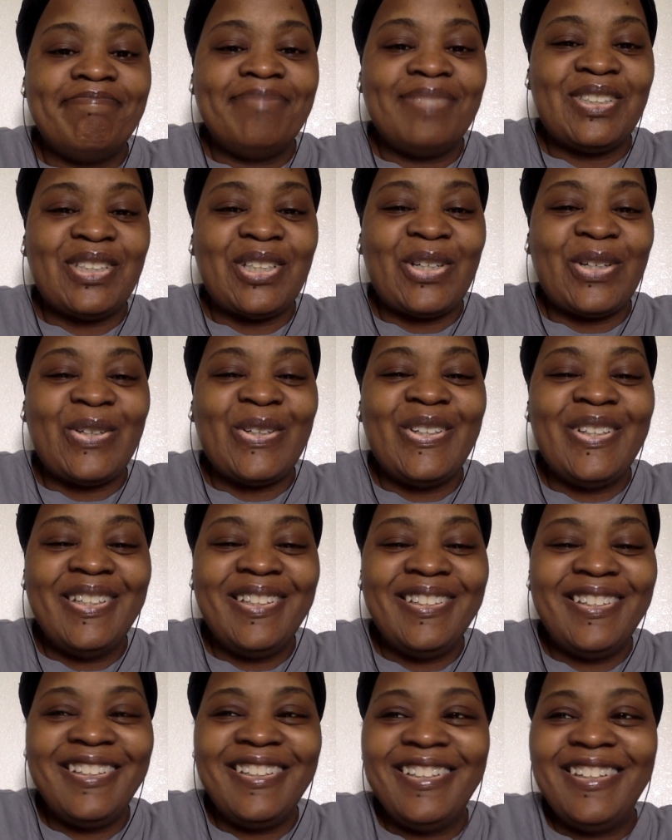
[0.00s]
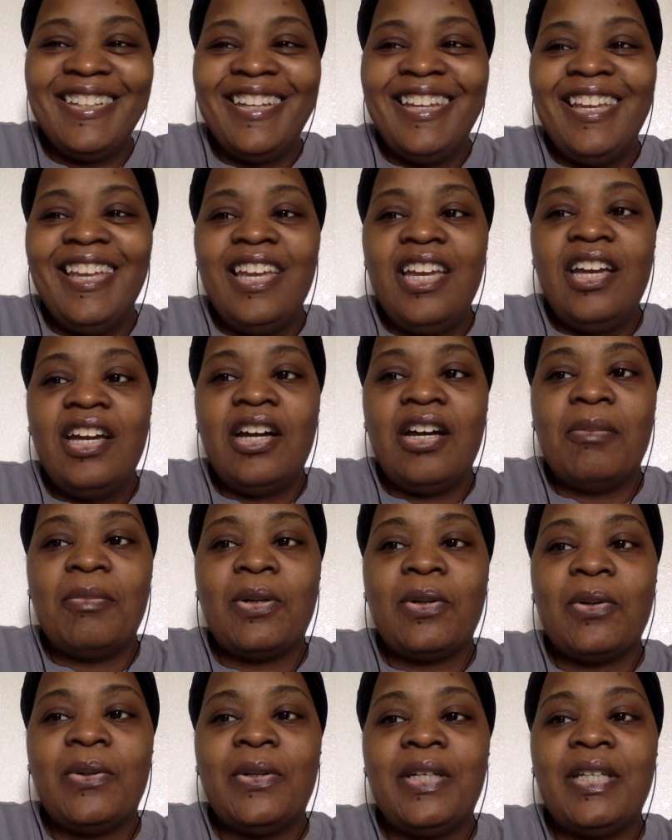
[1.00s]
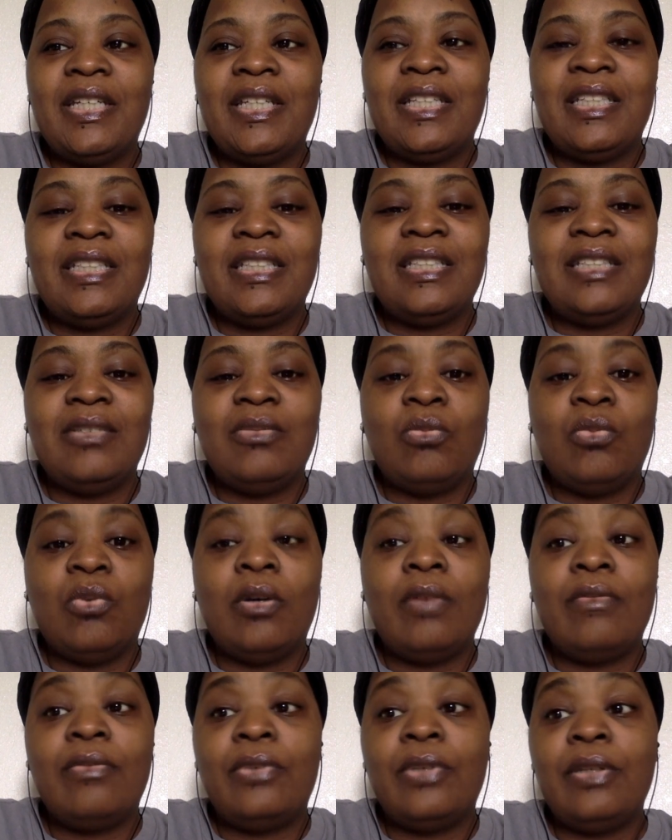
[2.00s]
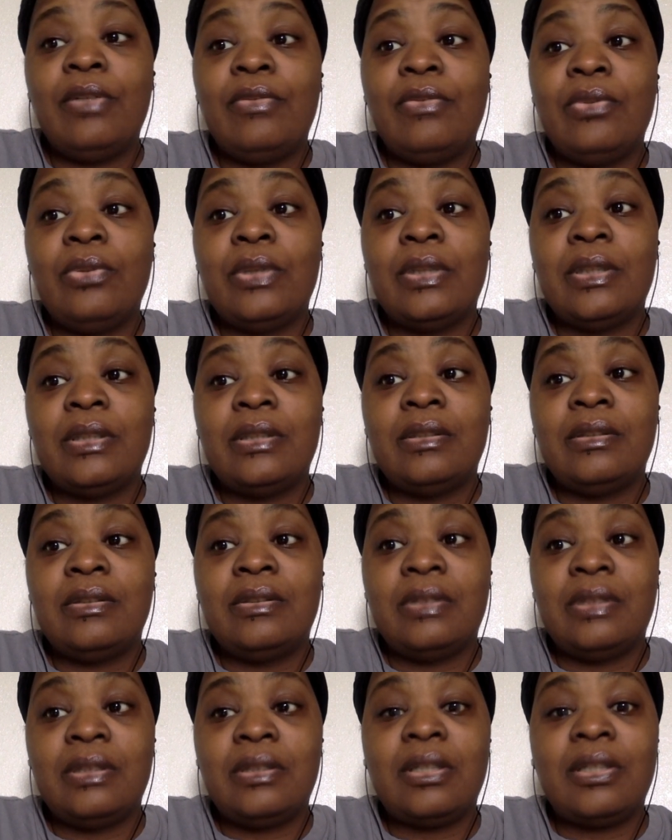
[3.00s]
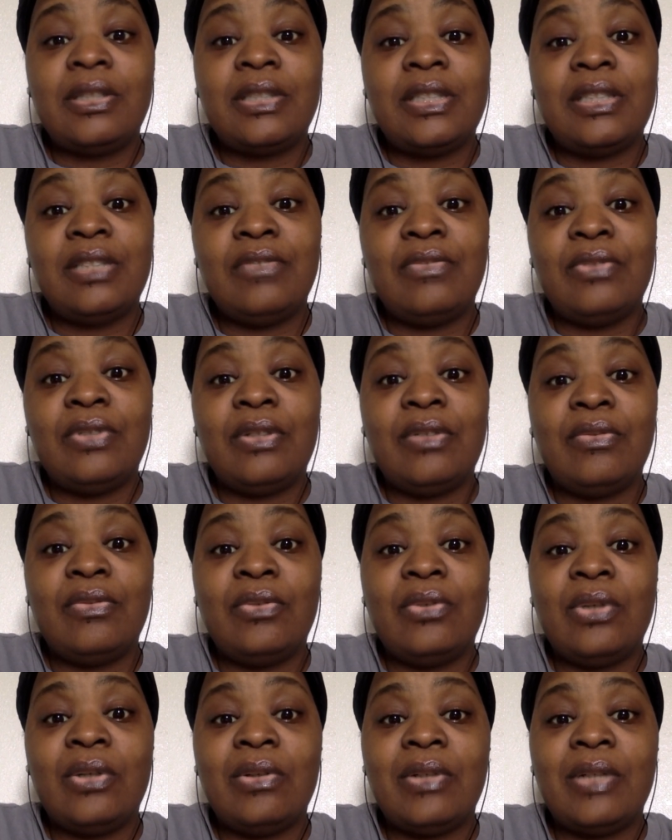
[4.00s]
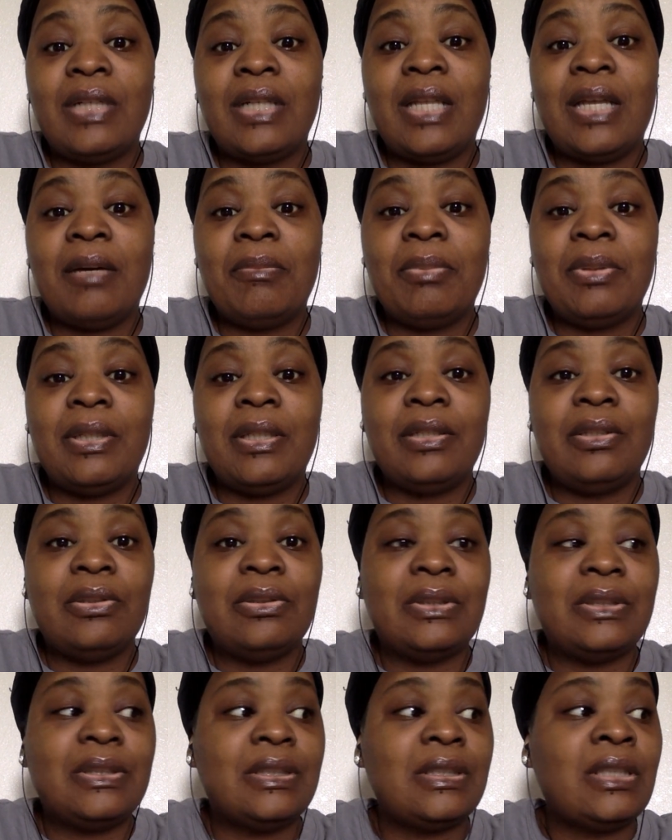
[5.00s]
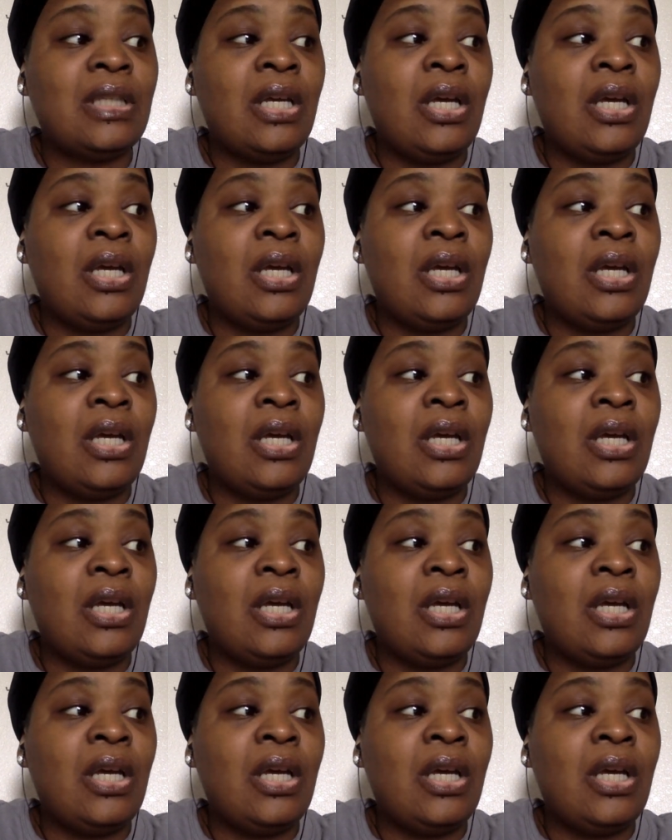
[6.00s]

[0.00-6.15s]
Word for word: So. I'm gonna go ahead 144 1344 uh, on the clock, but I know it's